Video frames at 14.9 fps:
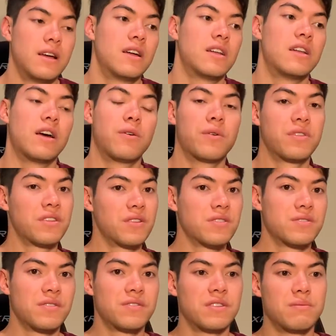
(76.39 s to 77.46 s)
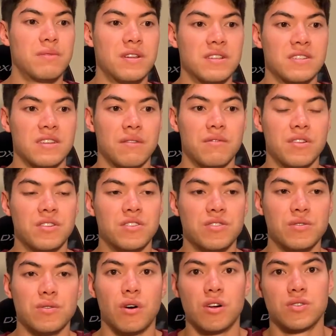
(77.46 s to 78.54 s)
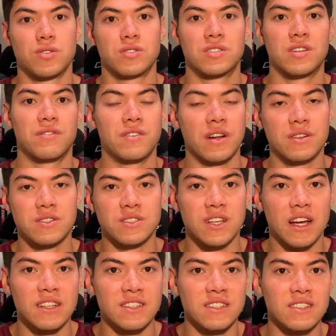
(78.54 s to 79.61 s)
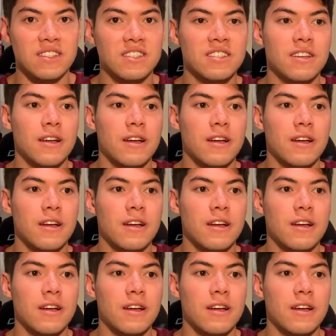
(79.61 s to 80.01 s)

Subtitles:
Now within those 15 minutes I'm going to do all sorts of different exercises.